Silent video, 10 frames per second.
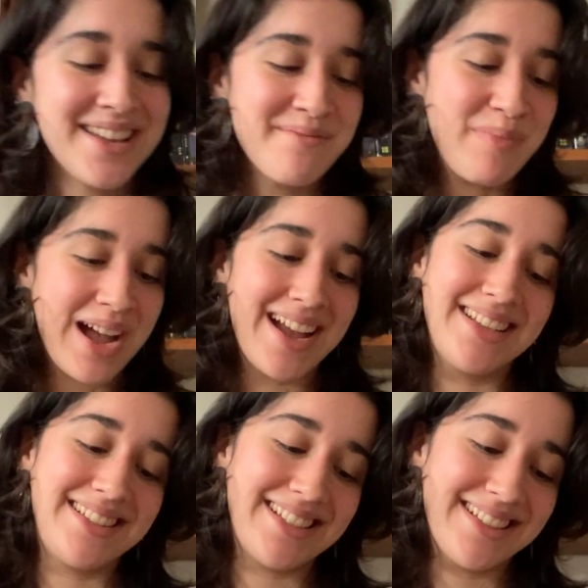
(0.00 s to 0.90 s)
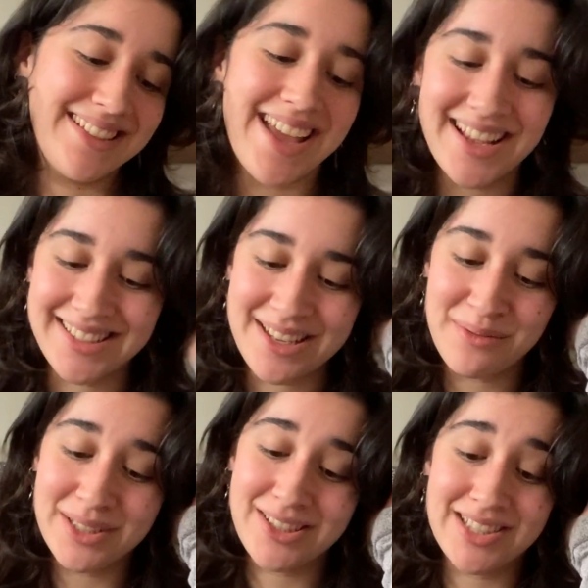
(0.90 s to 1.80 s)
But yes, it
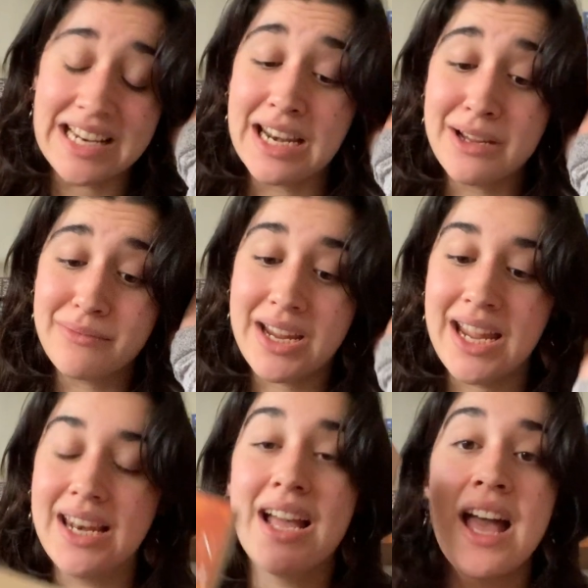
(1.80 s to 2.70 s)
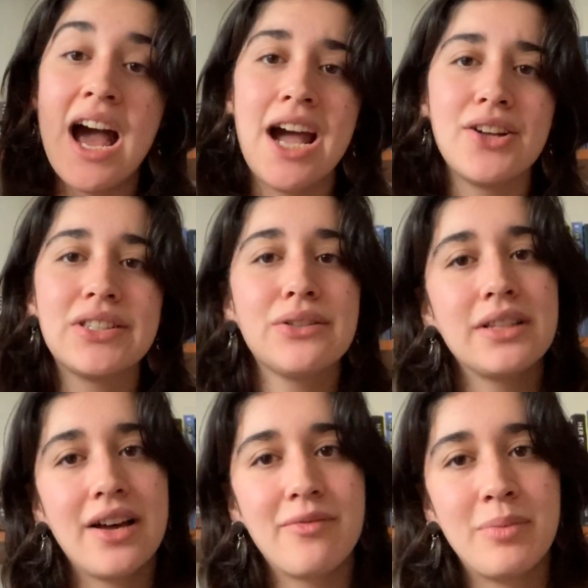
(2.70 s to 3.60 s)
was a stunning read. I also
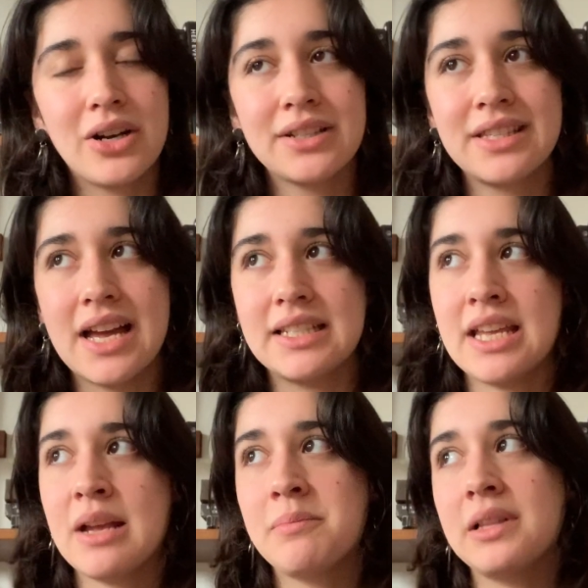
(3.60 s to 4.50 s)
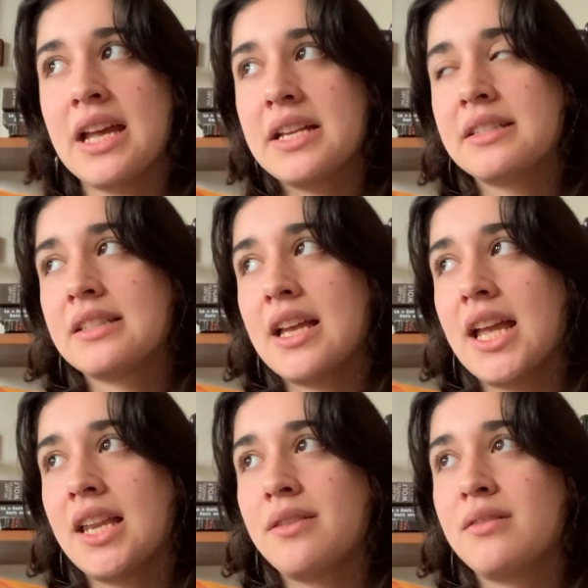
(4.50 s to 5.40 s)
love books that take place
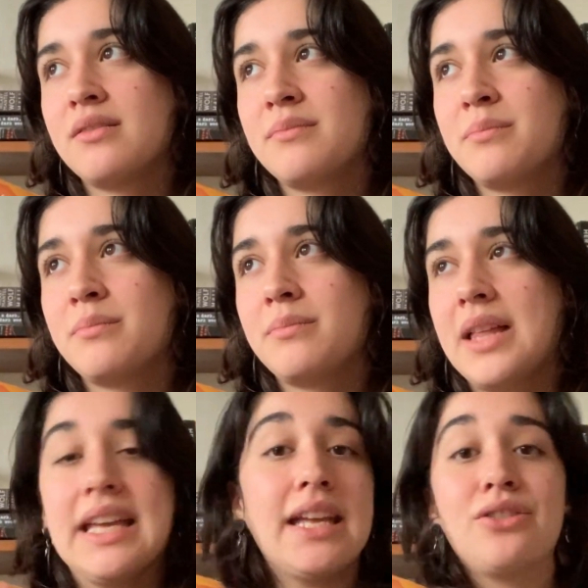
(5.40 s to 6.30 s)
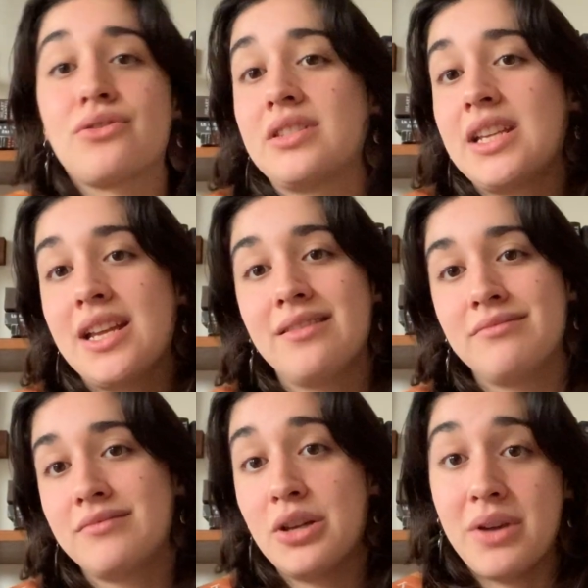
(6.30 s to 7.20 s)
in like
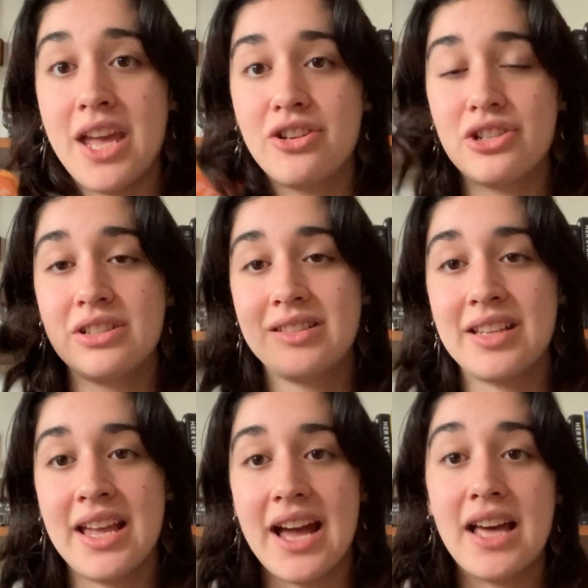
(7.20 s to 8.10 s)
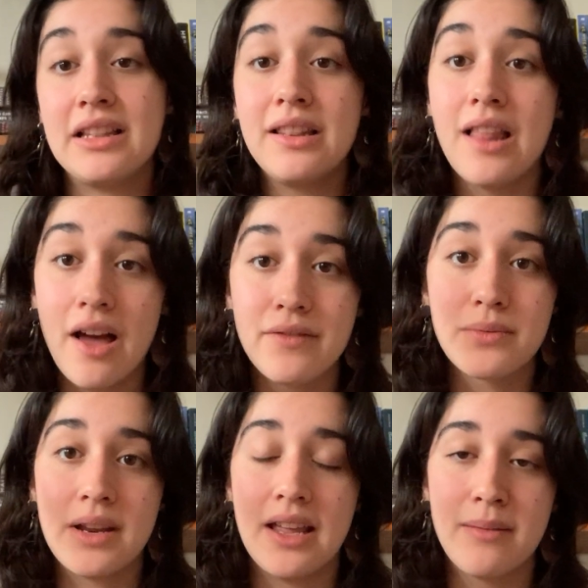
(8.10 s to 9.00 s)
interesting locations. Like I loved
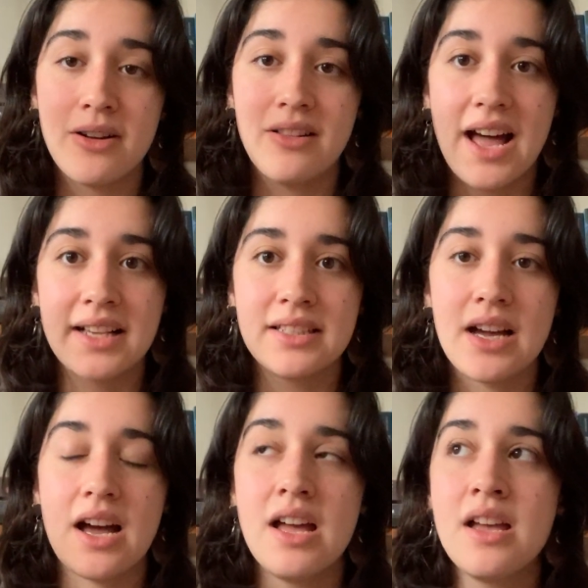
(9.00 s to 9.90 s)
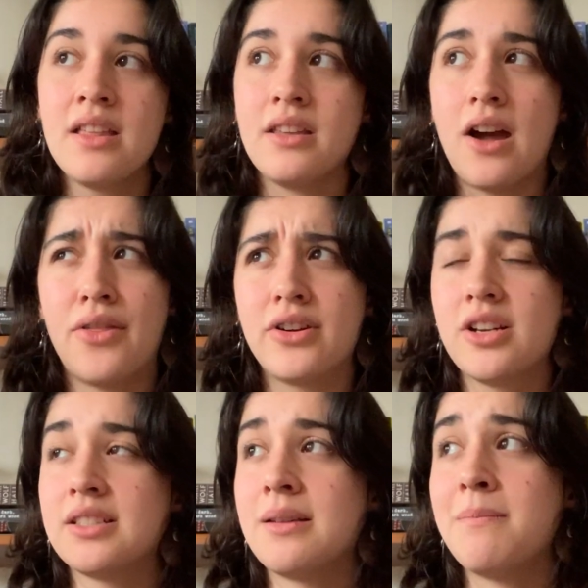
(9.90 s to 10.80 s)
reading about Alaska. The author
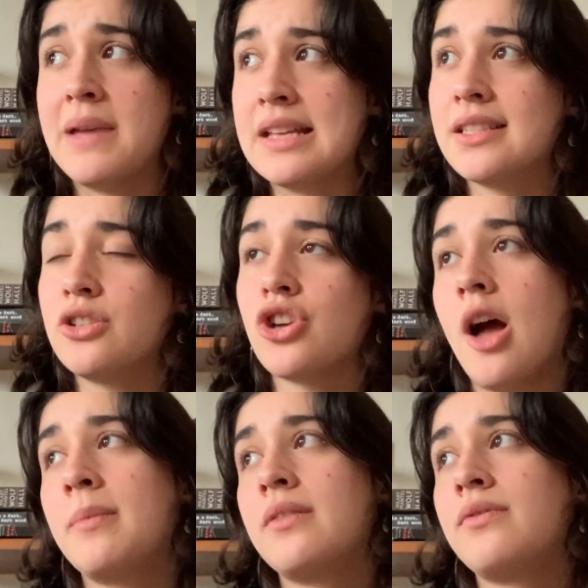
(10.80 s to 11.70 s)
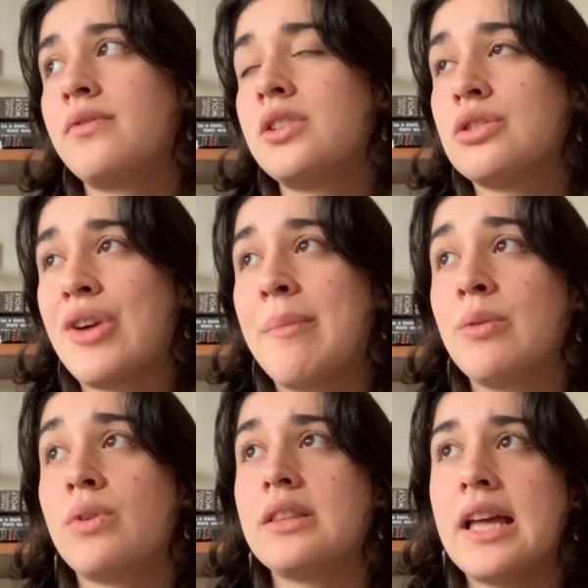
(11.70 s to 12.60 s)
does an amazing job of
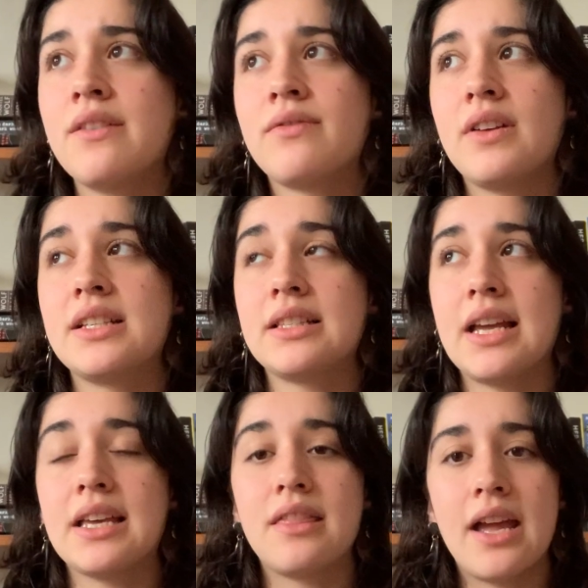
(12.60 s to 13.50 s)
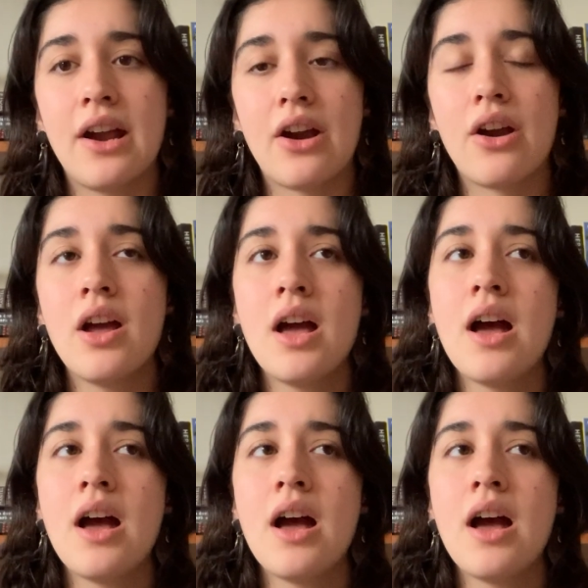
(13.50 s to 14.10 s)
describing what life is like there.